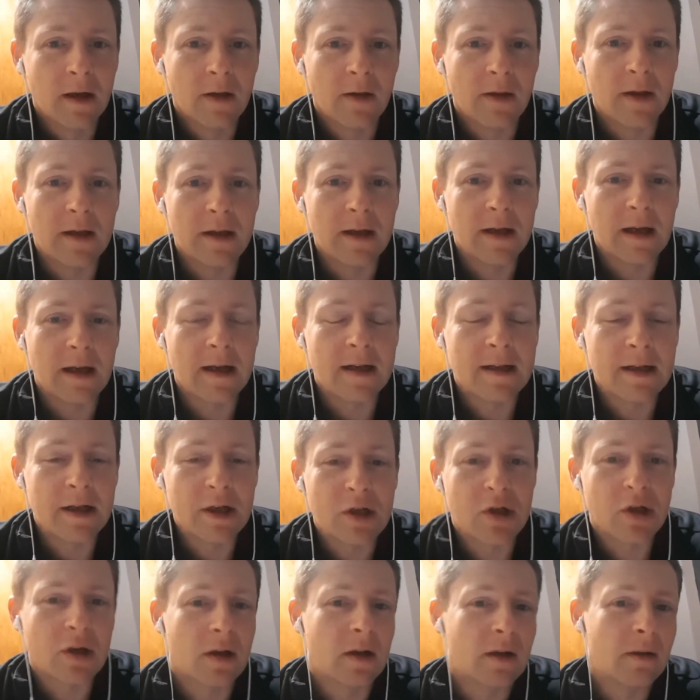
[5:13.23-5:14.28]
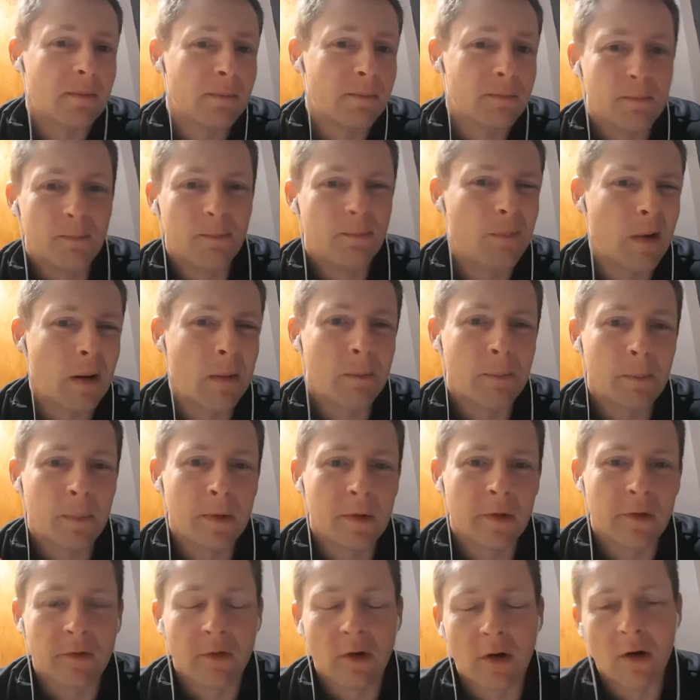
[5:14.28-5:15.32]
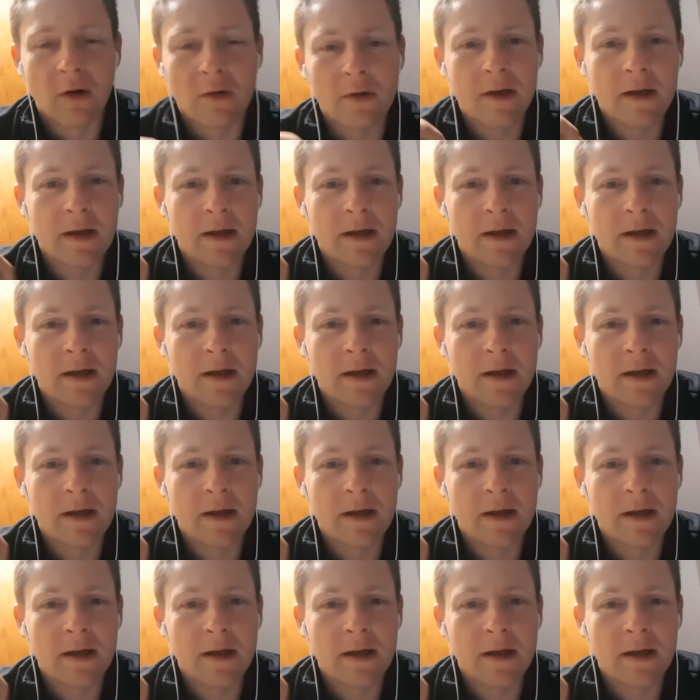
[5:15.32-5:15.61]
the initial bump in the road,